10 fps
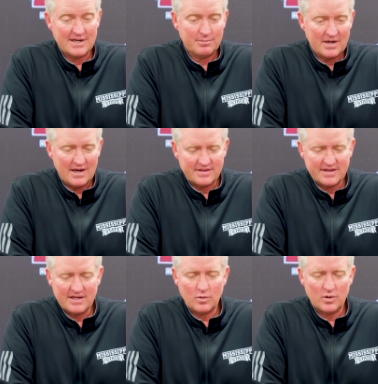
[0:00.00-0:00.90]
I
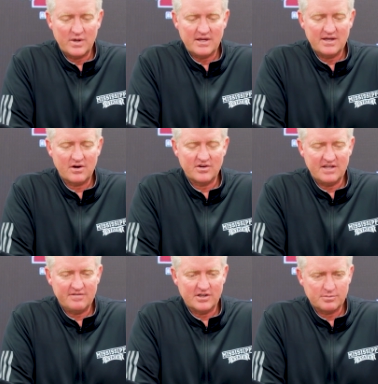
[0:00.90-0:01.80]
think when we get our
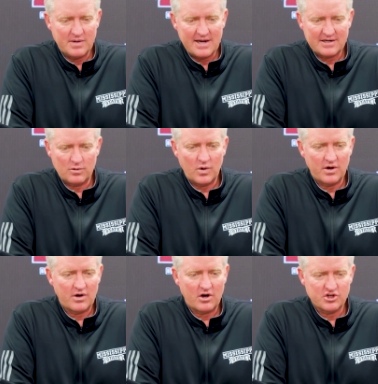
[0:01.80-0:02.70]
defense back and
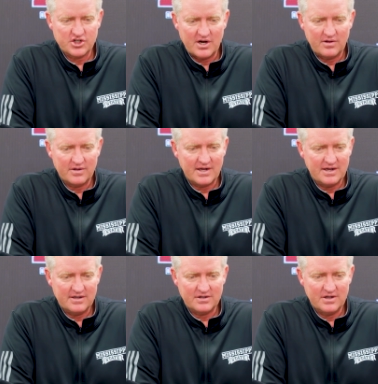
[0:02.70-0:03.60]
we're in our shell
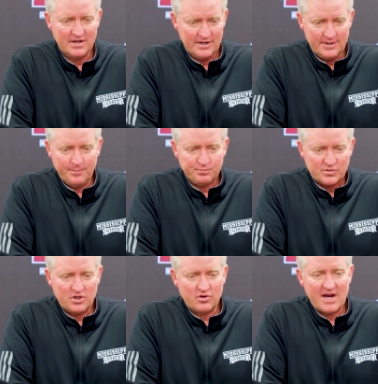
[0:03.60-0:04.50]
and
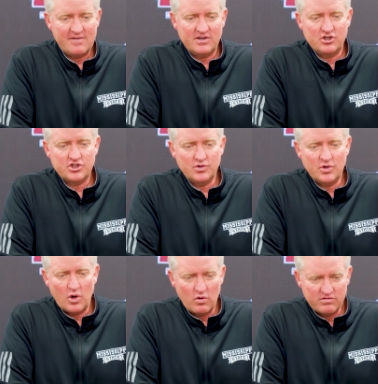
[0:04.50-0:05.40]
you're having to
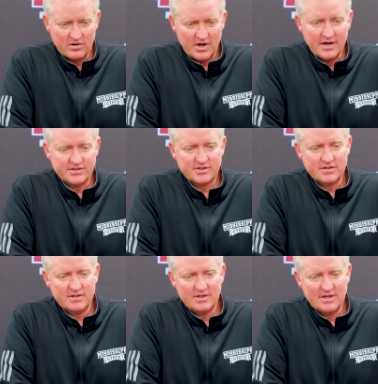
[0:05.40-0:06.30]
shoot over us